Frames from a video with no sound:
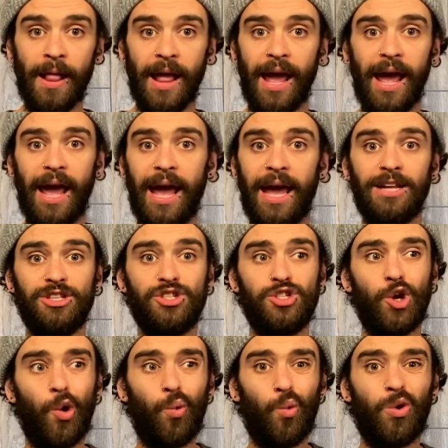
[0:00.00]
and
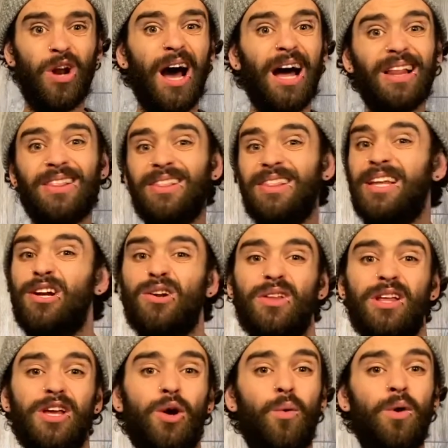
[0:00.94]
so we're not
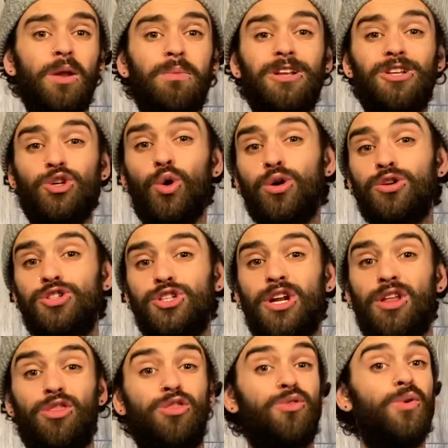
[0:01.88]
literally going to be
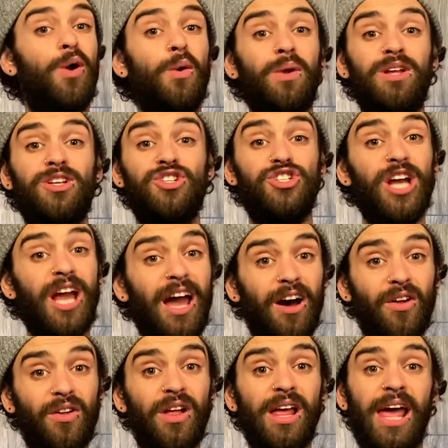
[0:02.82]
tortured and thrown in
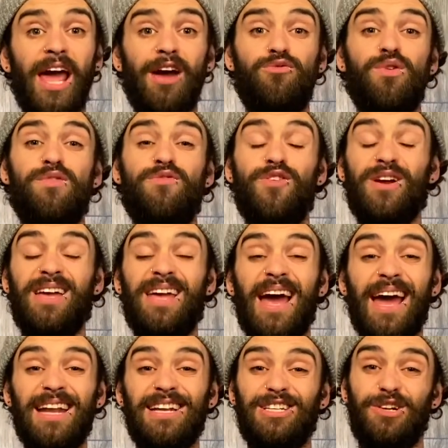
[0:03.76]
jail if we
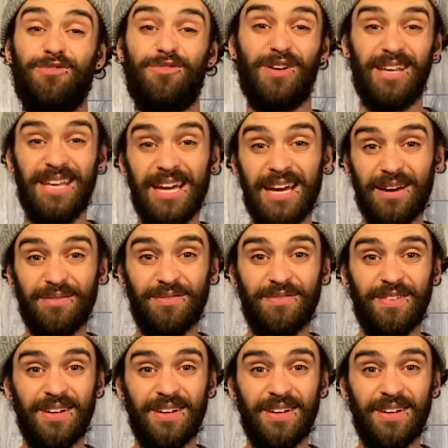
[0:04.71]
forget to forgive.